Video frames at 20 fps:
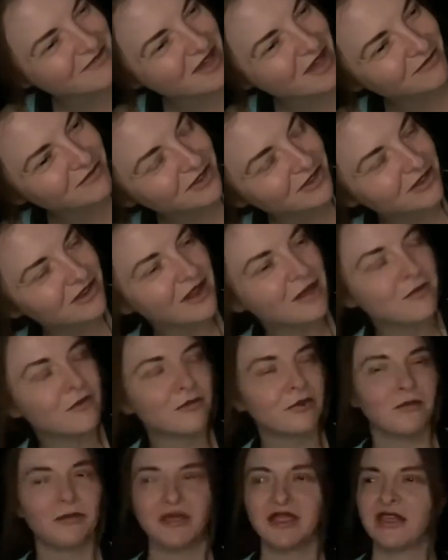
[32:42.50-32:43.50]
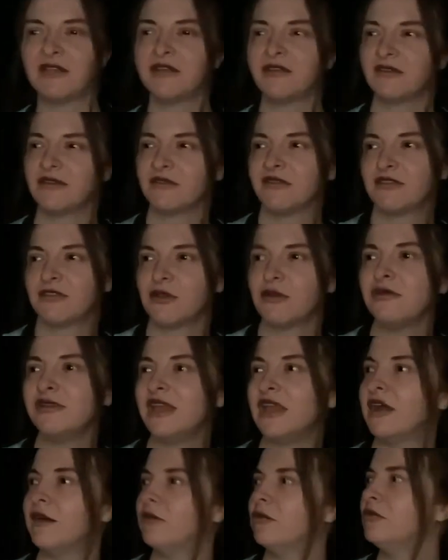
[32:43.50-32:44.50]
up the big
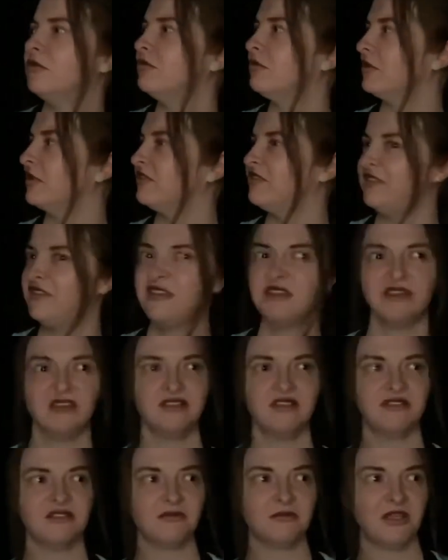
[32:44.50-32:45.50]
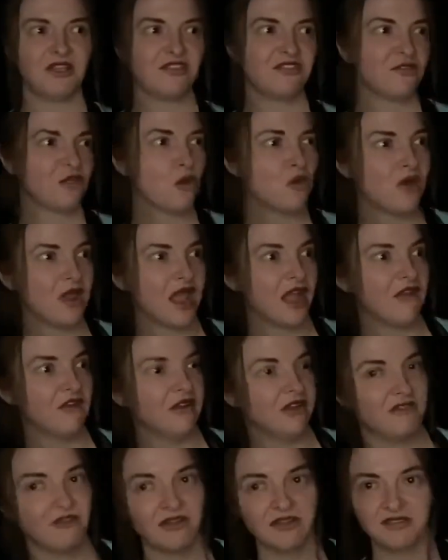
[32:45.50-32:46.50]
studio. Oh, what's this? Big studio.
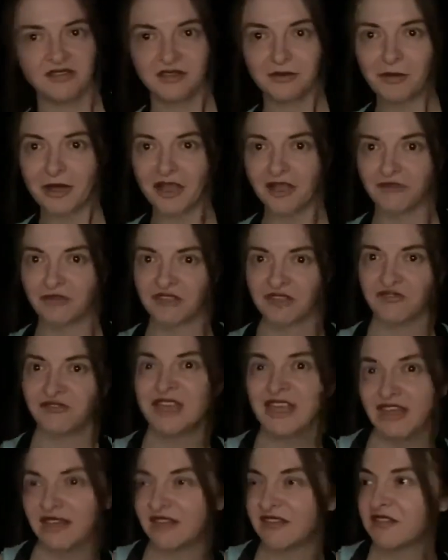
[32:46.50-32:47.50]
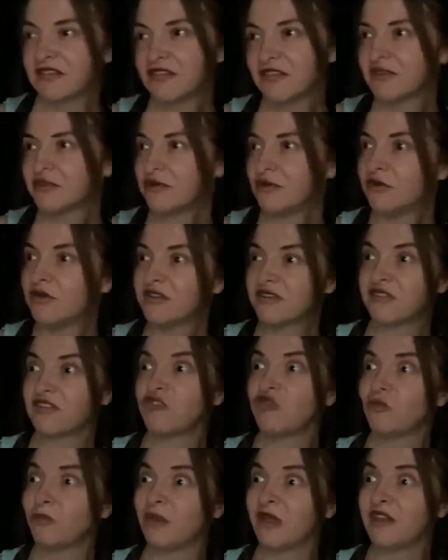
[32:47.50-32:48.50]
You realize it's the back of a sphinx, isn't it cool? It's such
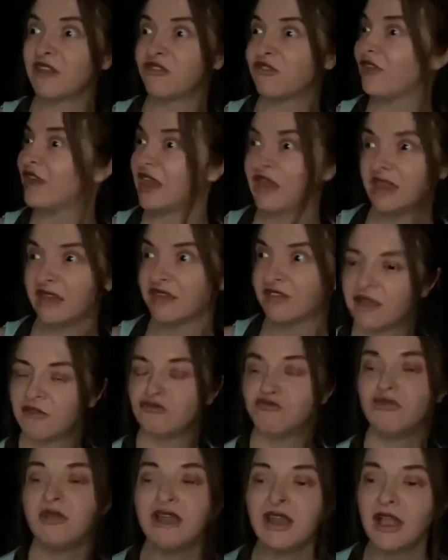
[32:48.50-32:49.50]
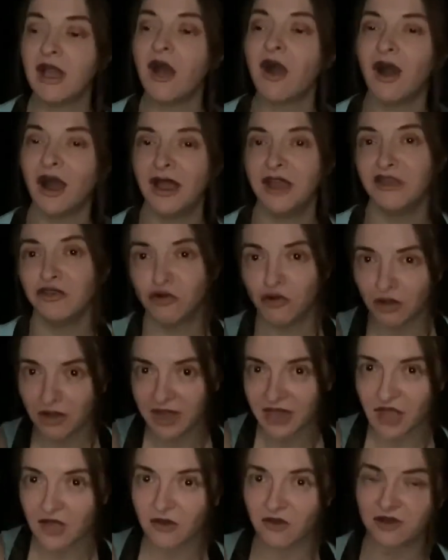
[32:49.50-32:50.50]
a big sphinx. It's really high. You've got to
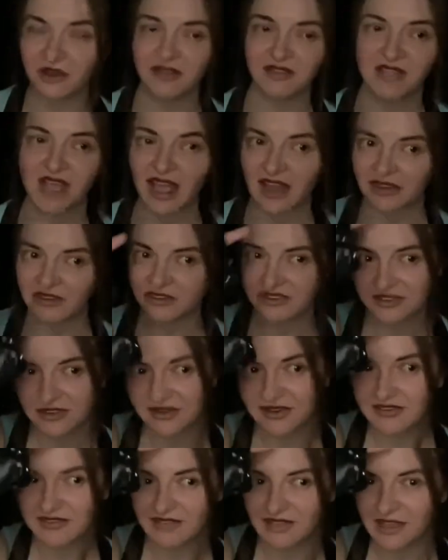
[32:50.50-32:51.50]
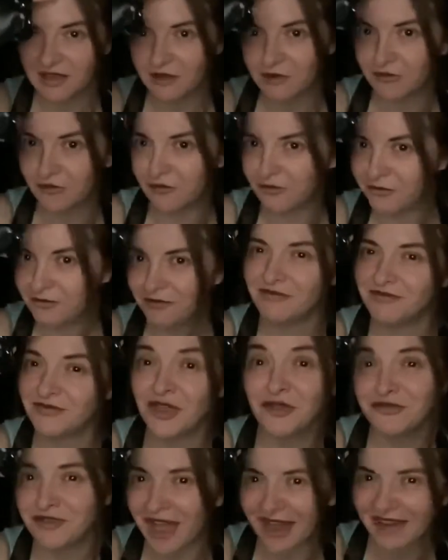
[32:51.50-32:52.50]
get on its head. And these little
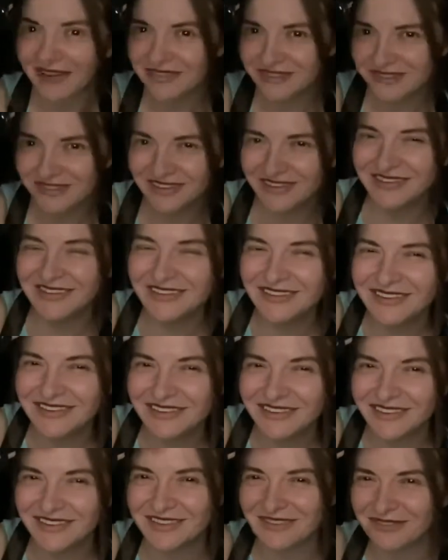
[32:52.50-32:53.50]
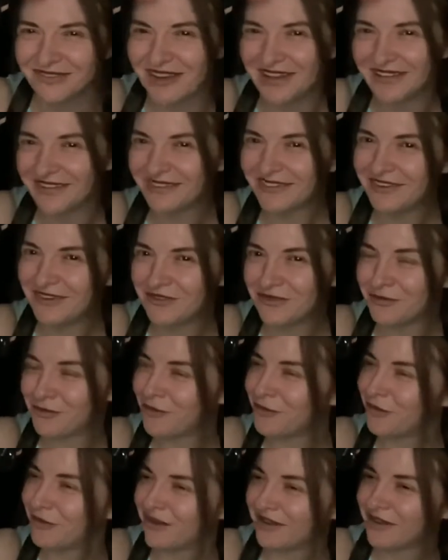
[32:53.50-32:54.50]
doodad. It's where you have to
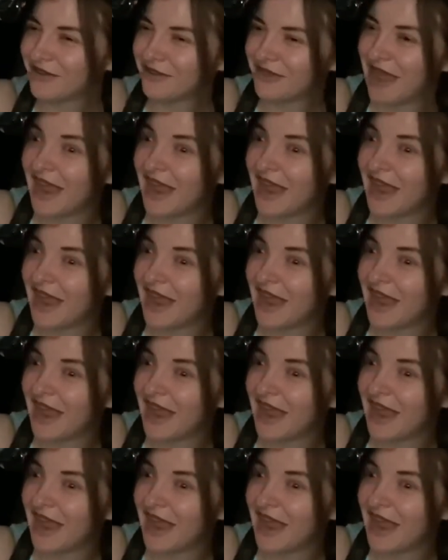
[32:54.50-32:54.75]
put one of the